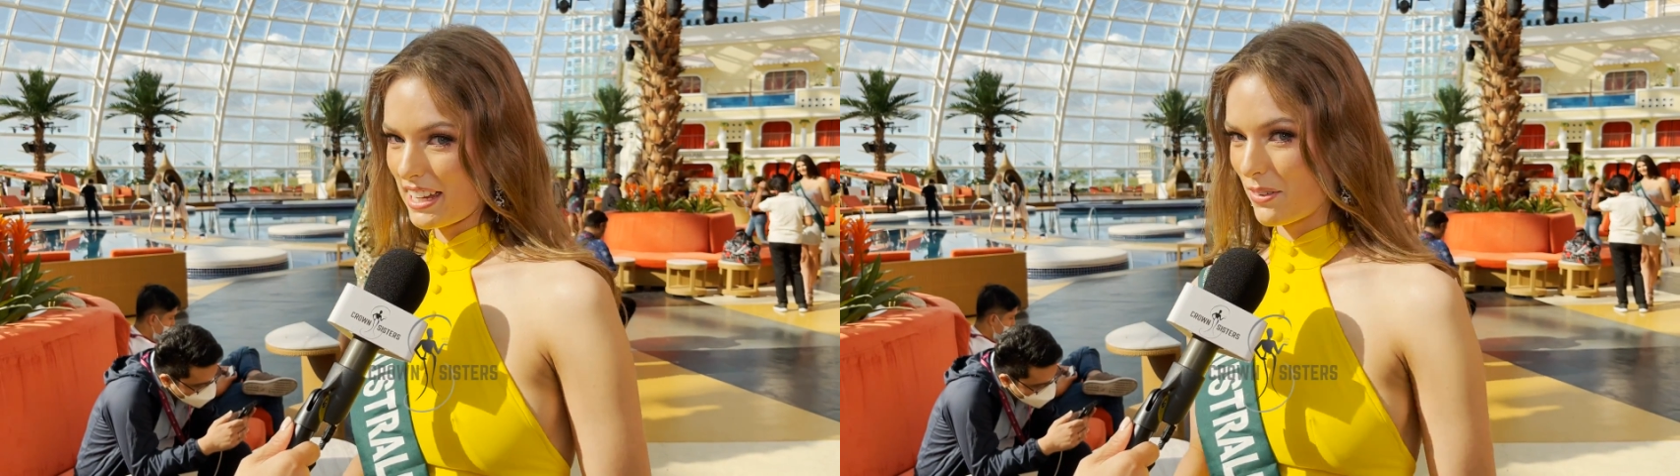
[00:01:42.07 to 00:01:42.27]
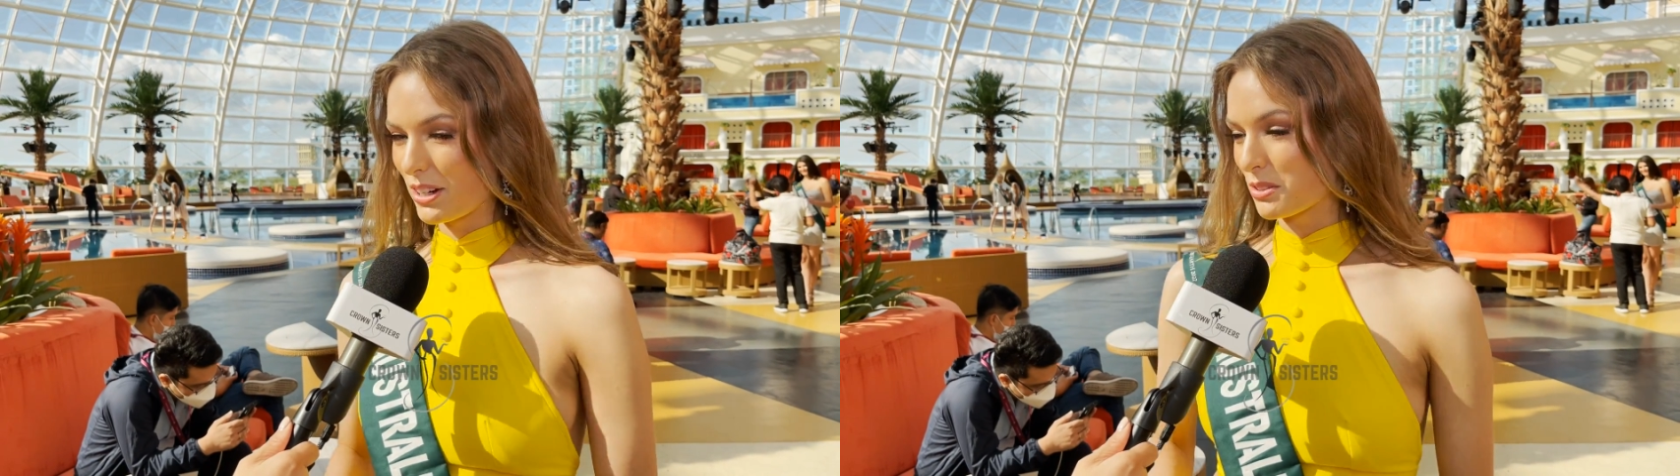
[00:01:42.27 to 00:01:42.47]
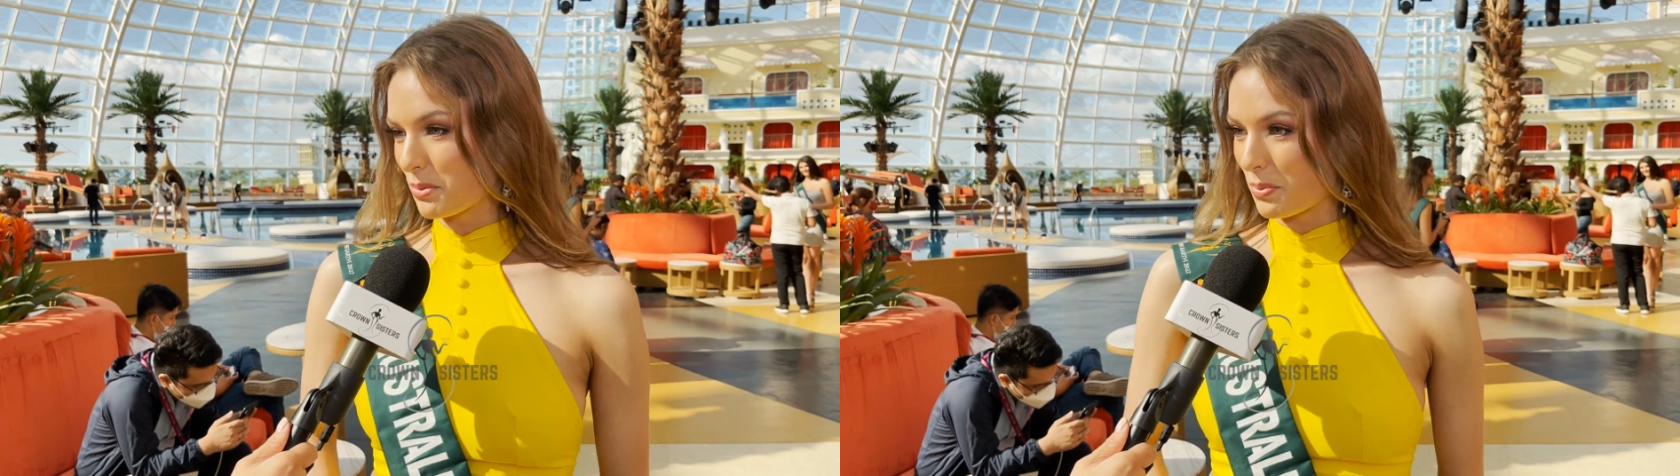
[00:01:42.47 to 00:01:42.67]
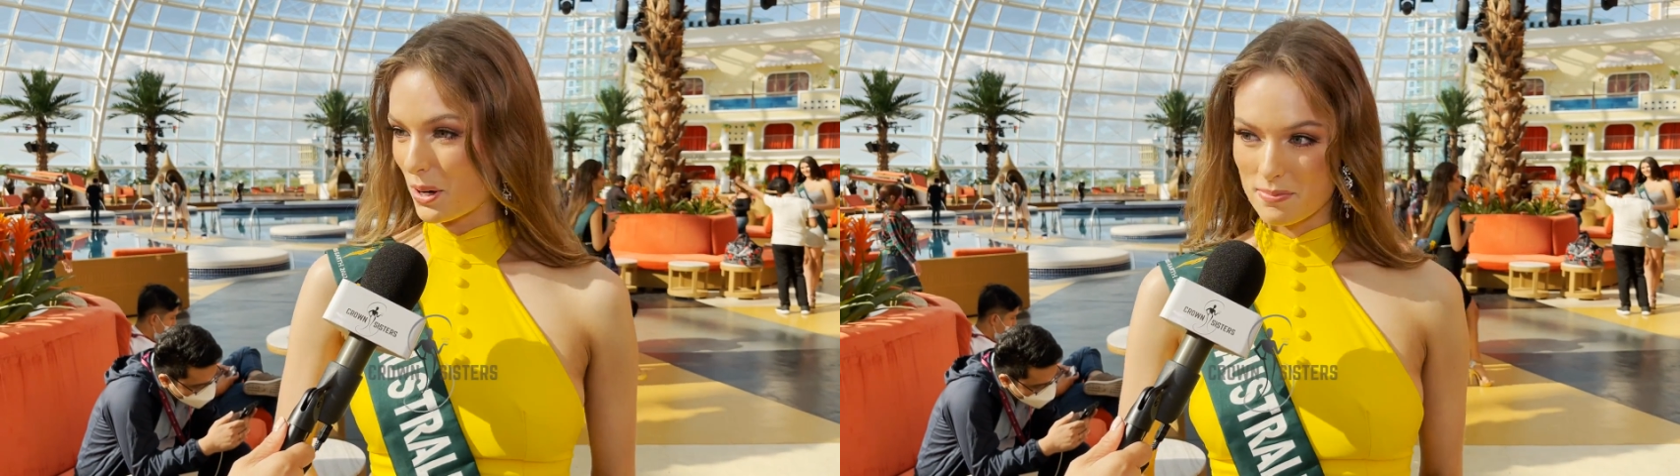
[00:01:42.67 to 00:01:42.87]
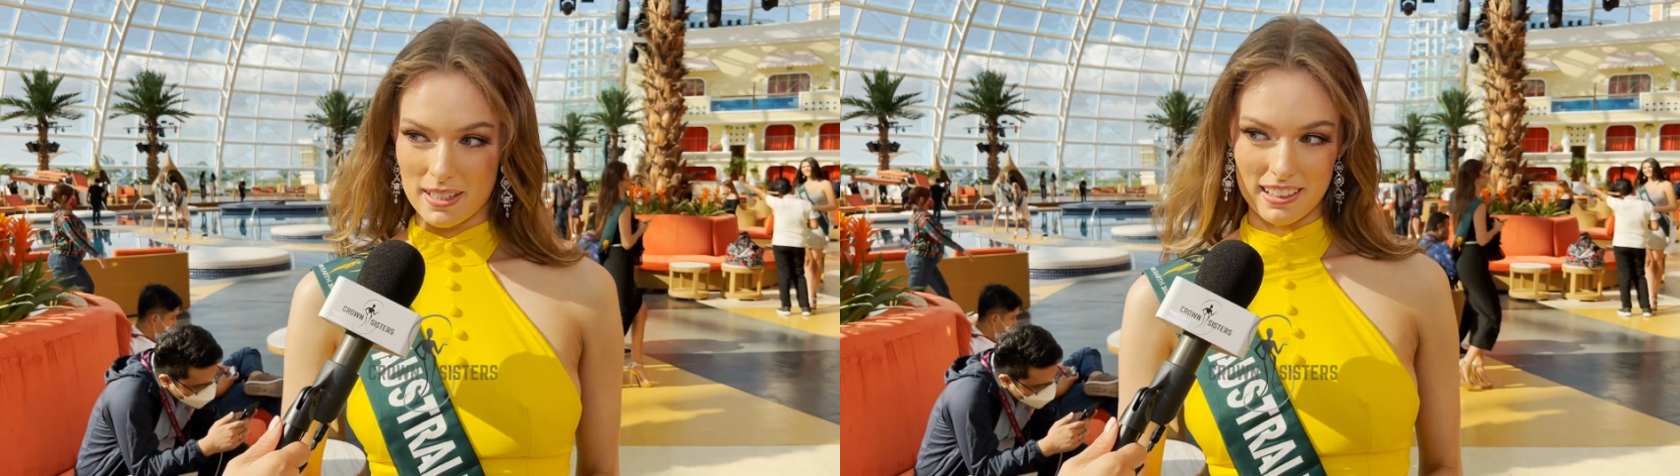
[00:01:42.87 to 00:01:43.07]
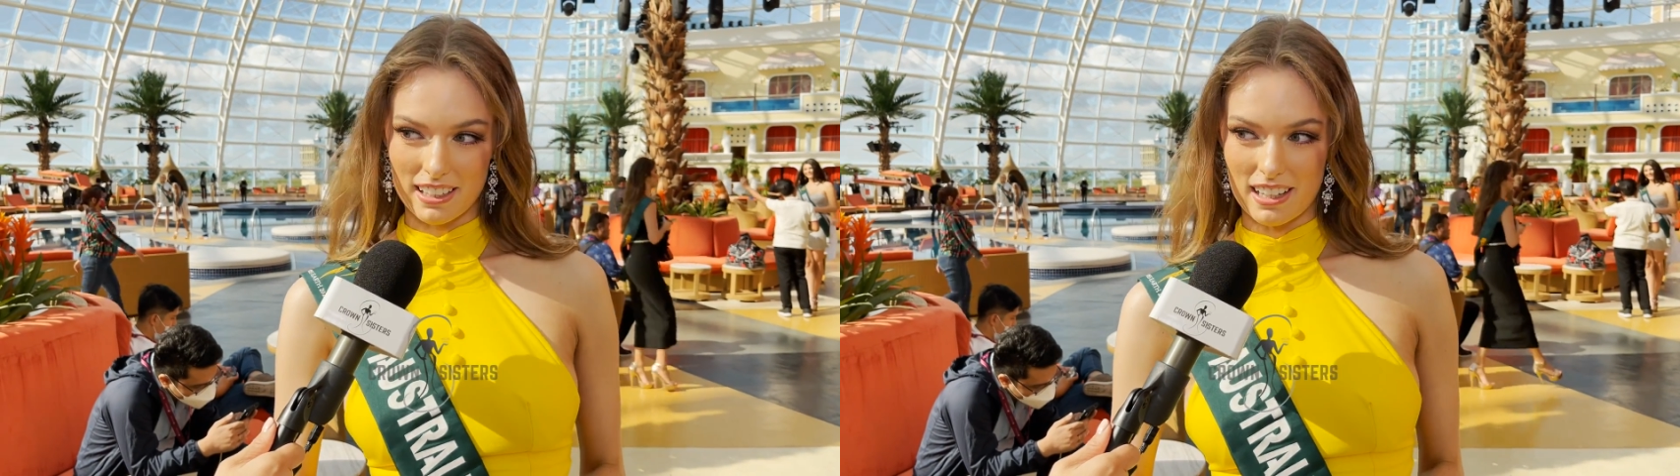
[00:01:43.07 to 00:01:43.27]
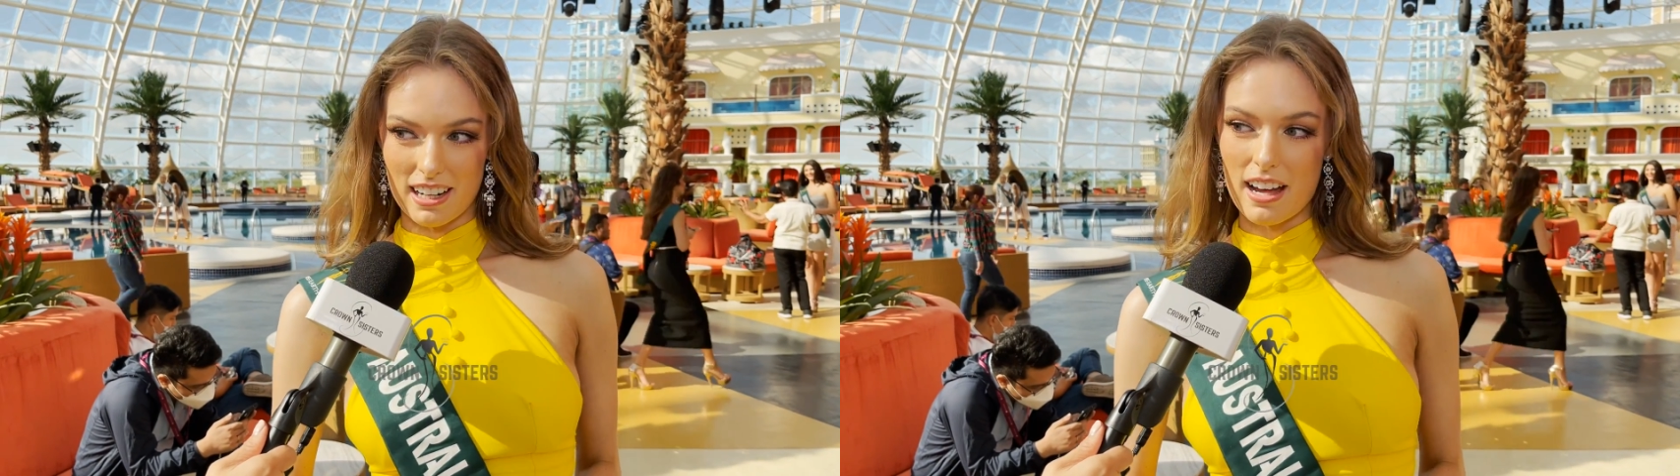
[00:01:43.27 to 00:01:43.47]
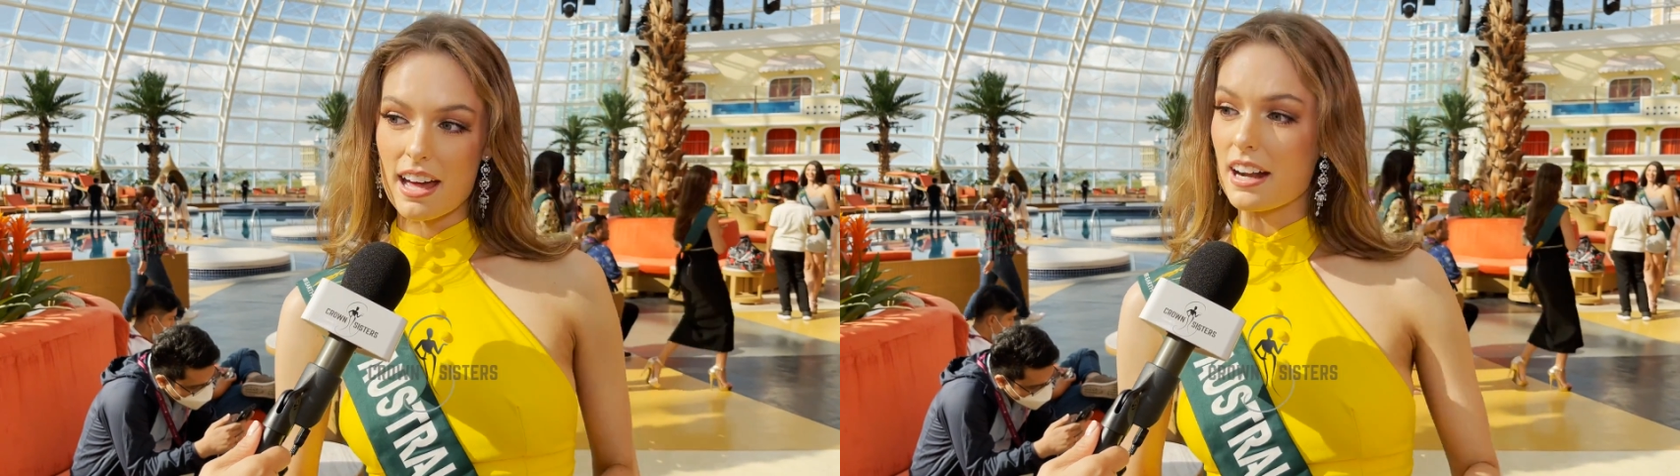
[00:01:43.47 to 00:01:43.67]
He works with Pro Media
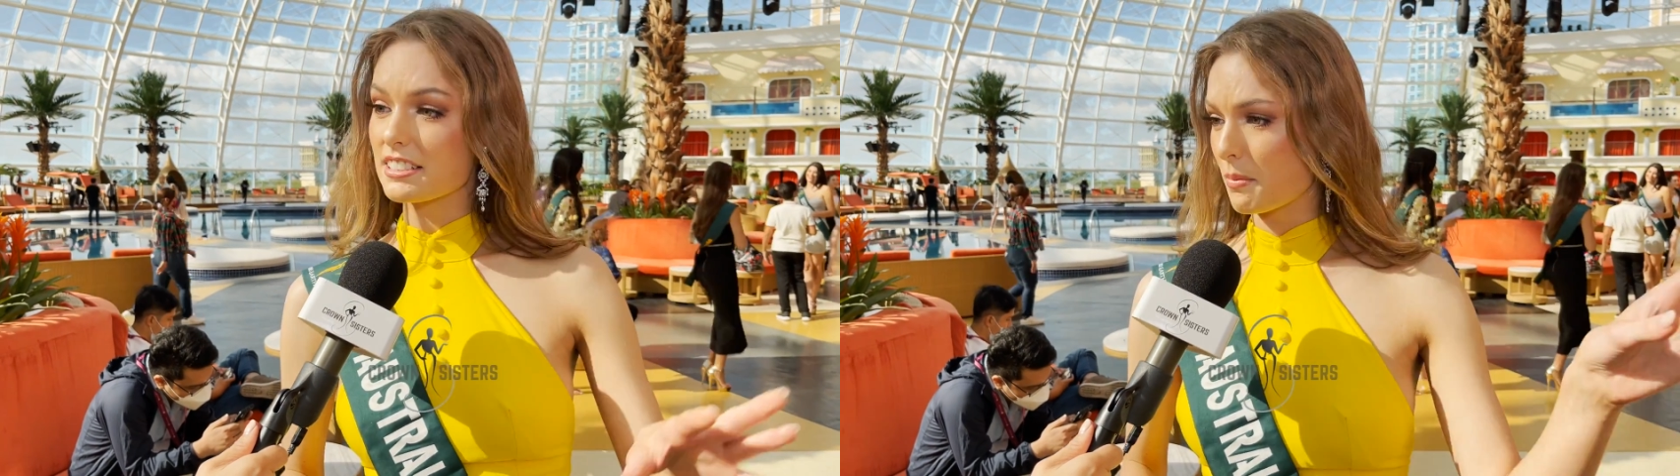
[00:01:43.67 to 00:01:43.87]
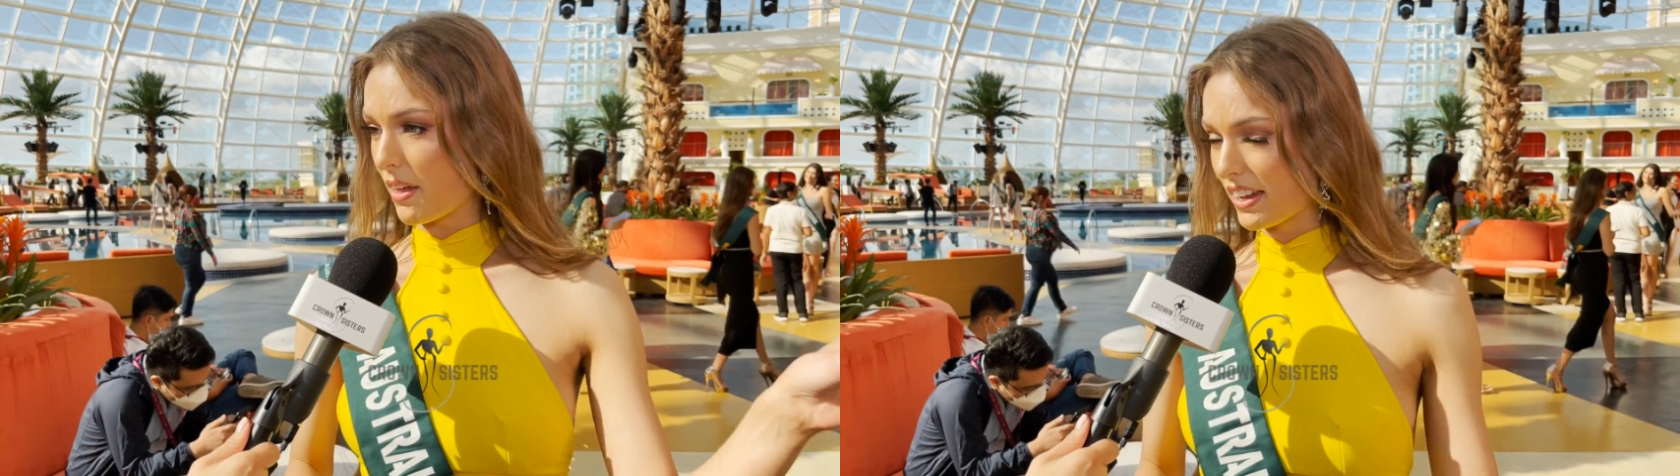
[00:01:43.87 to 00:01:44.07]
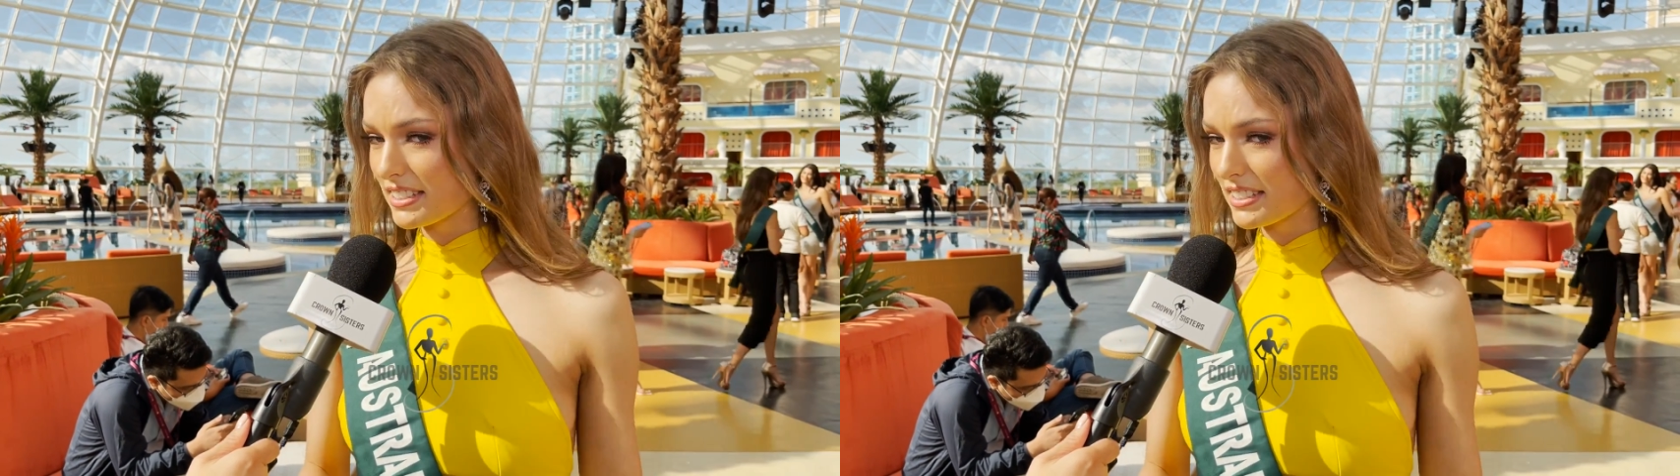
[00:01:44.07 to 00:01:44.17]
and some other.